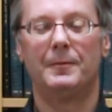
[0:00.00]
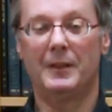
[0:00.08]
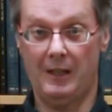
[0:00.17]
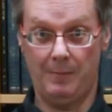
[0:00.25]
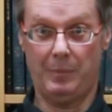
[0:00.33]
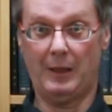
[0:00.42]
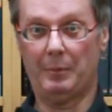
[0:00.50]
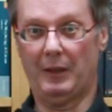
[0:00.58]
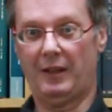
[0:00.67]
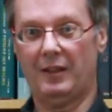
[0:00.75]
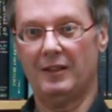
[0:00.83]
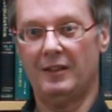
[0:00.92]
in
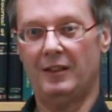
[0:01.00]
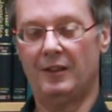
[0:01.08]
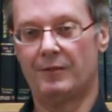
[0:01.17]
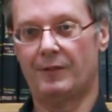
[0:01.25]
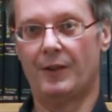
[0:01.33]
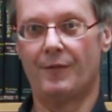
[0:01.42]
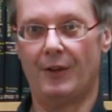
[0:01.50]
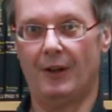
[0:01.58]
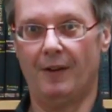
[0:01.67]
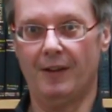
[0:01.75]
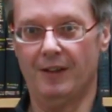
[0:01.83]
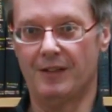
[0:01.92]
public, in front of an
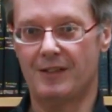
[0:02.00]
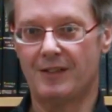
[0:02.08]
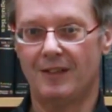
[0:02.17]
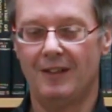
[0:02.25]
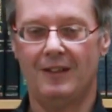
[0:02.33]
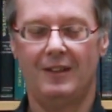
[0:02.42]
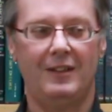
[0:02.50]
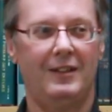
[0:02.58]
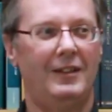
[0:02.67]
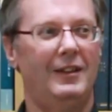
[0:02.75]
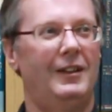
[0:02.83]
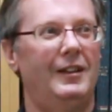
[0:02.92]
audience.
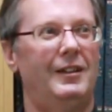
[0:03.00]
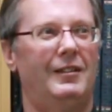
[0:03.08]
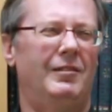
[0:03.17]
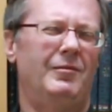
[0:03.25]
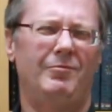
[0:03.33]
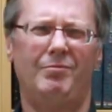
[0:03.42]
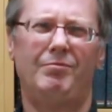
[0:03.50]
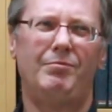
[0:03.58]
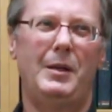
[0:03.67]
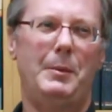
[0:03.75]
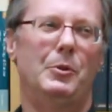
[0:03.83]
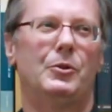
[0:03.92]

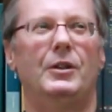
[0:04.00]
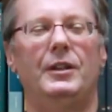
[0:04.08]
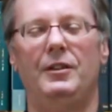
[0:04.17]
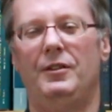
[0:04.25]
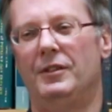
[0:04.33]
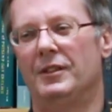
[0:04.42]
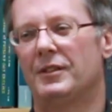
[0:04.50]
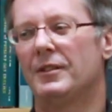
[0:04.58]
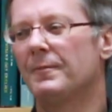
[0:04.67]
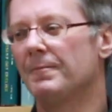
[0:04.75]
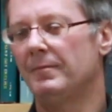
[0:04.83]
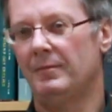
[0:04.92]
People try to do this,
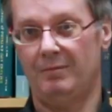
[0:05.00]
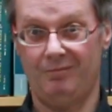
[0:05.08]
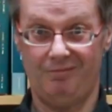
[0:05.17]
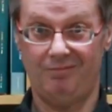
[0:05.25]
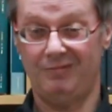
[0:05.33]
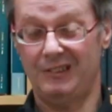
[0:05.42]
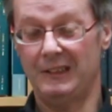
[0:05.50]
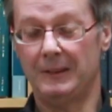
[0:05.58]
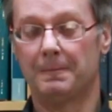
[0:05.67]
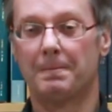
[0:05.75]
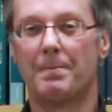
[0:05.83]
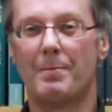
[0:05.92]
really.
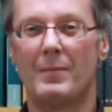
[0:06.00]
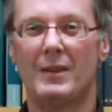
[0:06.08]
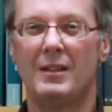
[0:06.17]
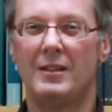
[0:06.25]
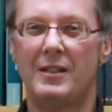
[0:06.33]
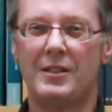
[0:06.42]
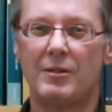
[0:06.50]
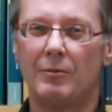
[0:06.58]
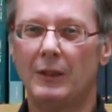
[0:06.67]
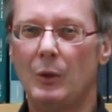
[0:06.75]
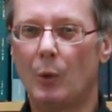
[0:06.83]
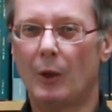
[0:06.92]
Does it
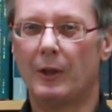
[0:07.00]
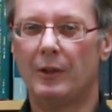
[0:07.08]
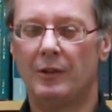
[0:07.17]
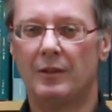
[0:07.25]
really work?